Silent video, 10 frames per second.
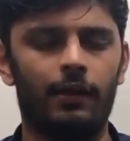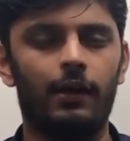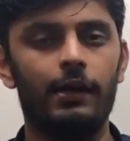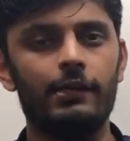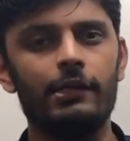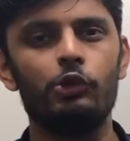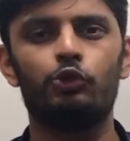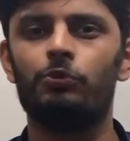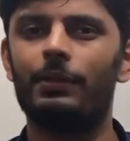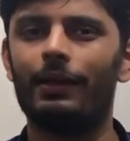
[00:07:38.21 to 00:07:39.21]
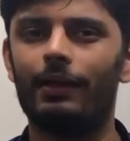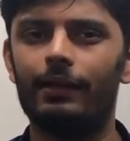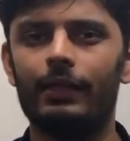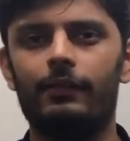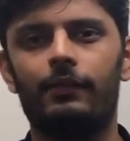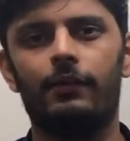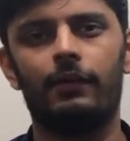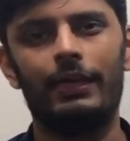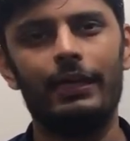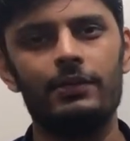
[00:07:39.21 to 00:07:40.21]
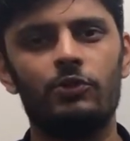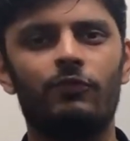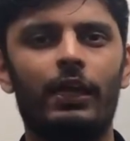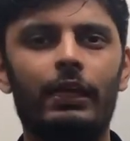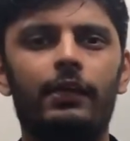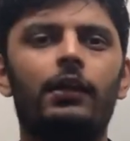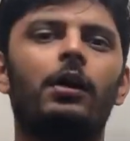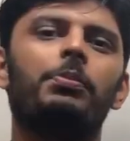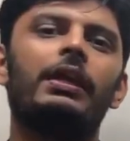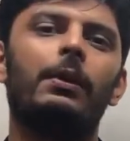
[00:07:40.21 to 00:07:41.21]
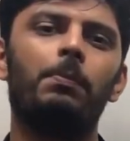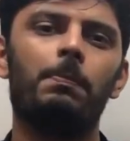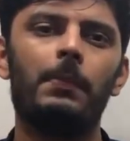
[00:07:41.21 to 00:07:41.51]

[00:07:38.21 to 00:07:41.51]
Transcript: Ideally, you should be riding at a cadence of 90 RPM